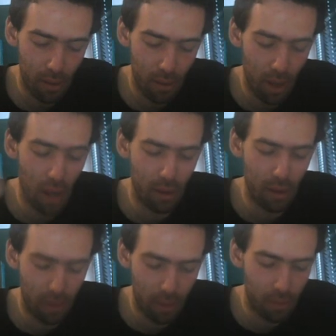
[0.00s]
and
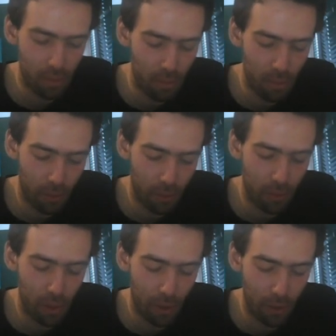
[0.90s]

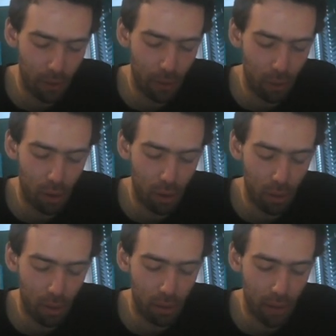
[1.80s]
the the floral
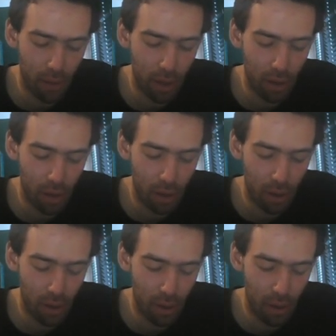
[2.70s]
world right the
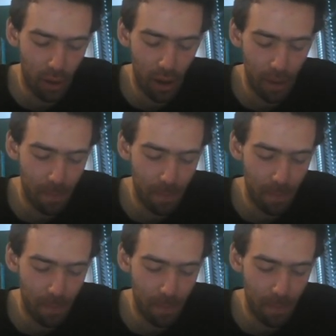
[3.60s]
the the uh,